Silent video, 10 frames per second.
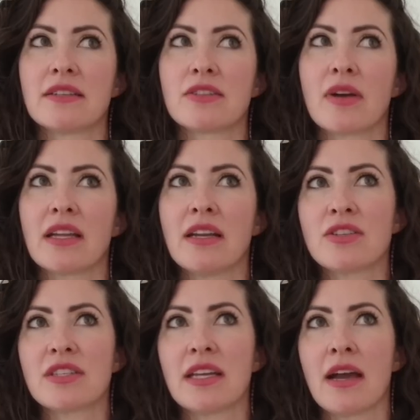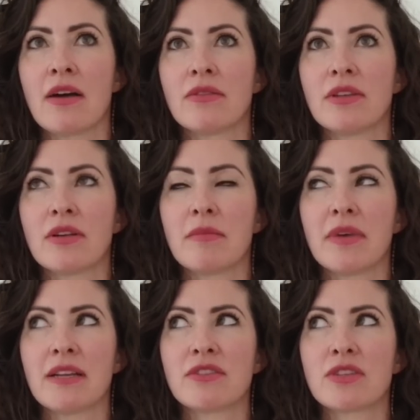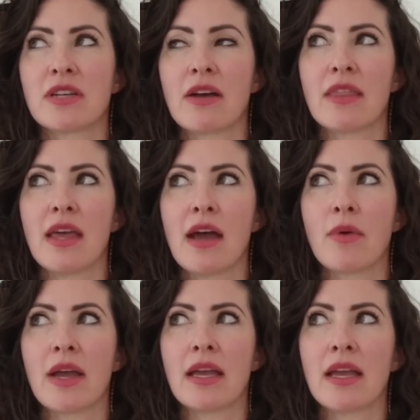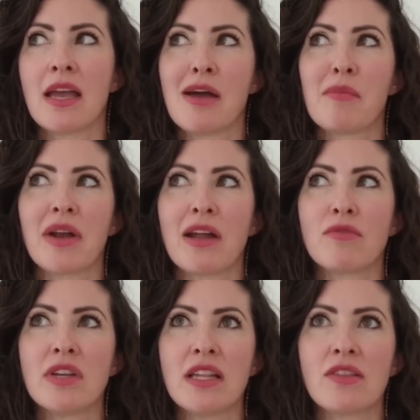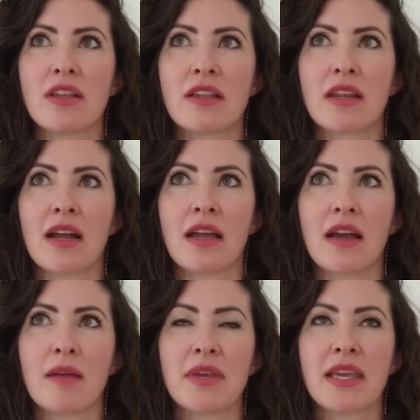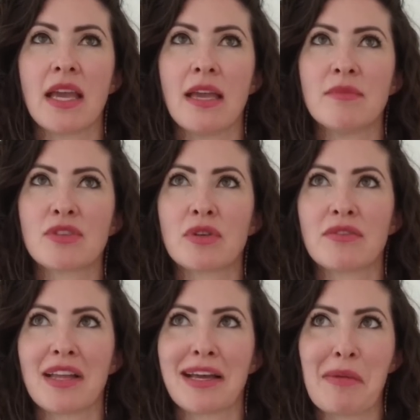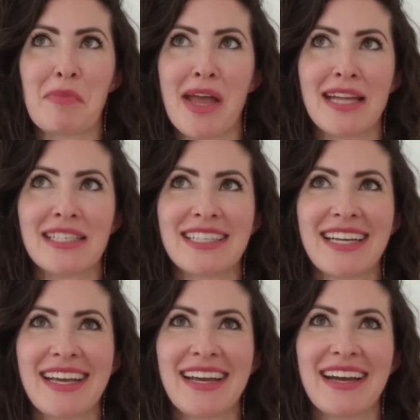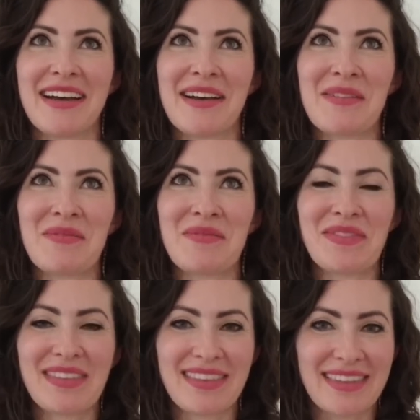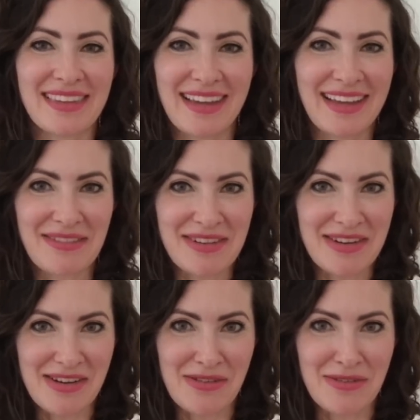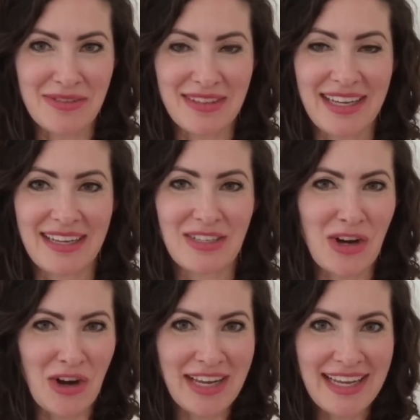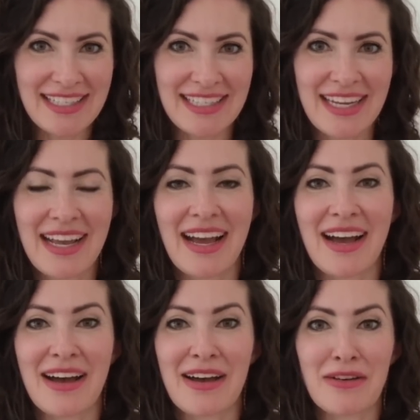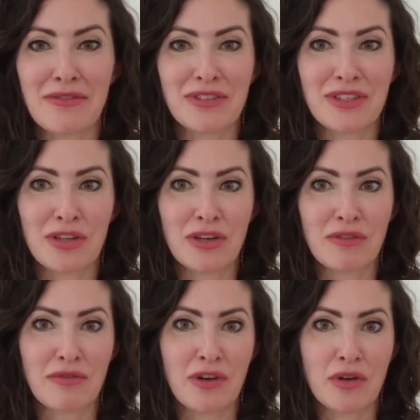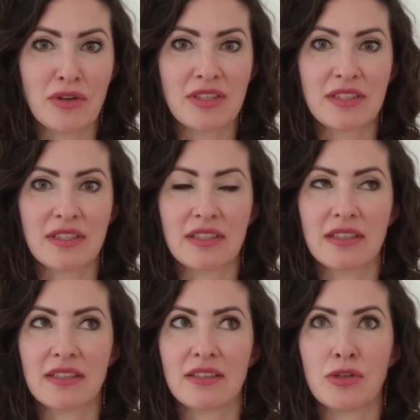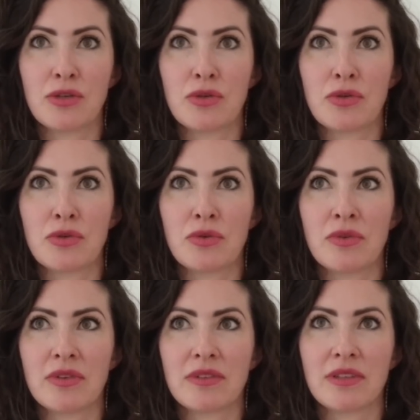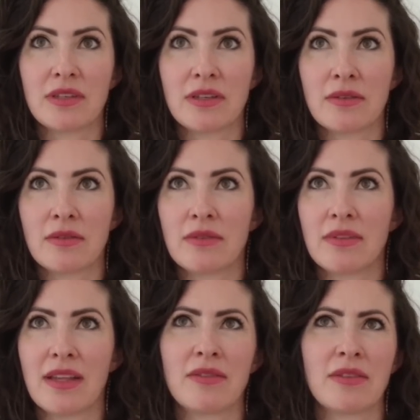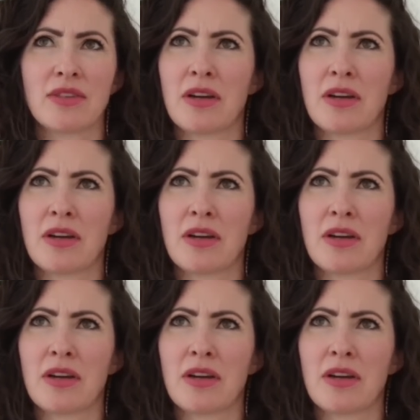so I can understand how, I might have stood out in that way. But I really think that I became sort of like a pet, um, I don't know, like target of certain folks who, they are